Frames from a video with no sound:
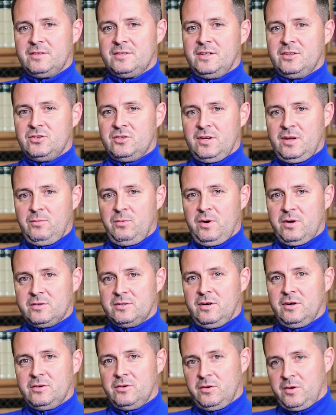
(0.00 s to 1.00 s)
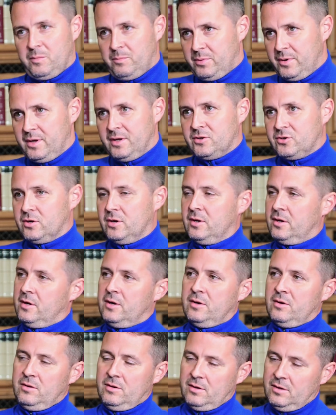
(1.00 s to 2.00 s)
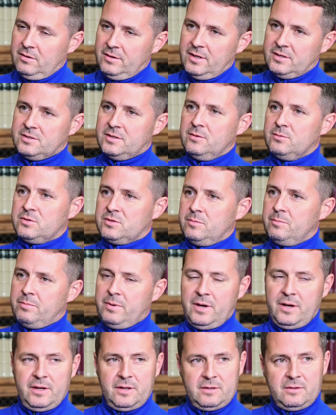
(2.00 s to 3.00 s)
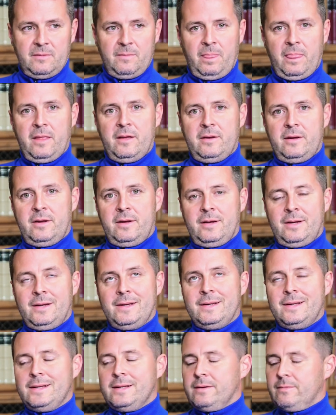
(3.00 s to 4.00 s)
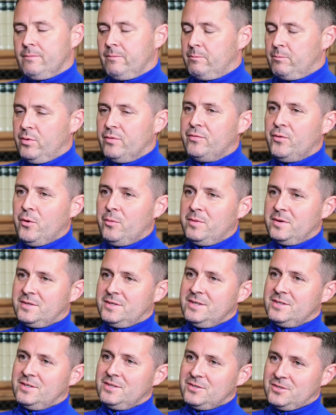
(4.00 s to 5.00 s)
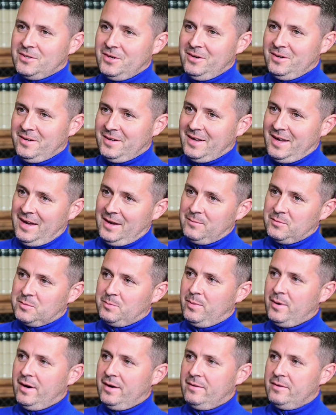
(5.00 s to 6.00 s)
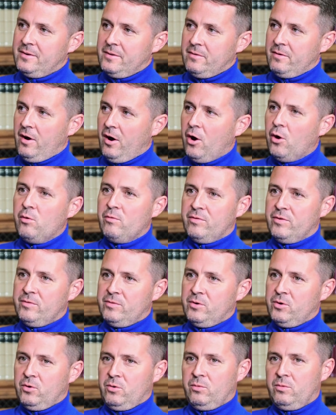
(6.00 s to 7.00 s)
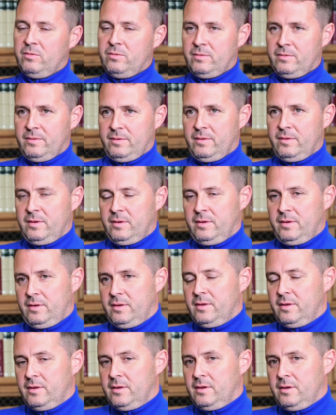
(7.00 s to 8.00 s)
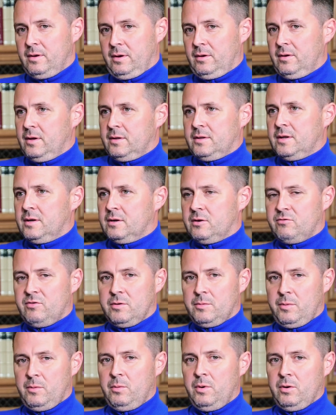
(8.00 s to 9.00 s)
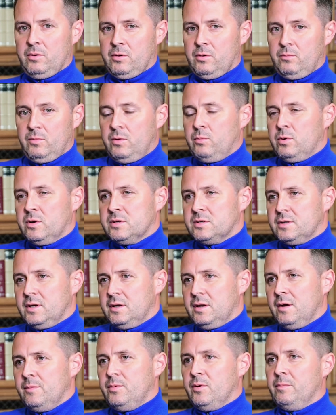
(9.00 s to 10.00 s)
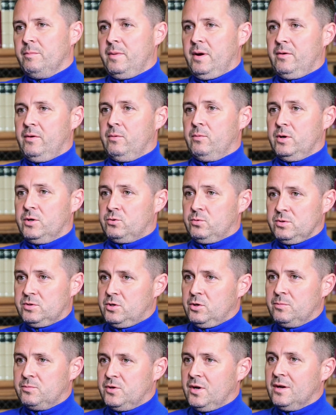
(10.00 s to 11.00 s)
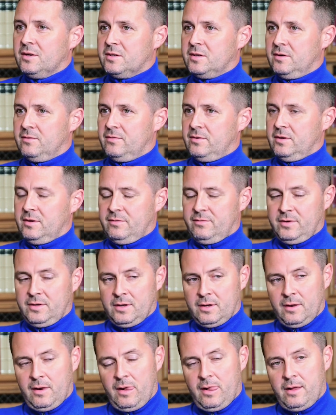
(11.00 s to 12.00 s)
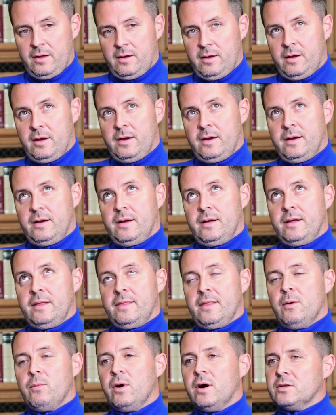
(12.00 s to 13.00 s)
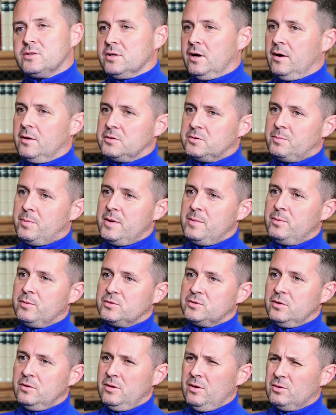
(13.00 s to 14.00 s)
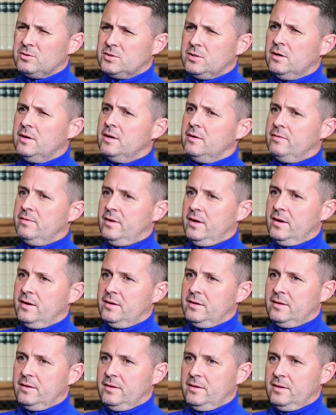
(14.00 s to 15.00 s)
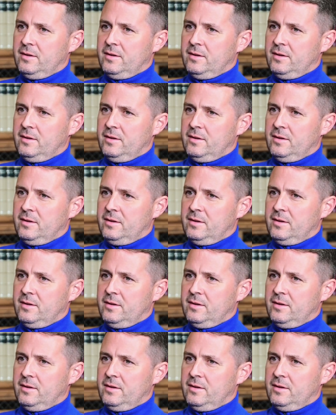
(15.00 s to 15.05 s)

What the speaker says: session they worked hard on the pitch. Yes, there were some bad performances in certain games, but overall, they did incredibly well, and we would have stayed up on merit, which was the objective. And I think there were times people sort of lost sight of that.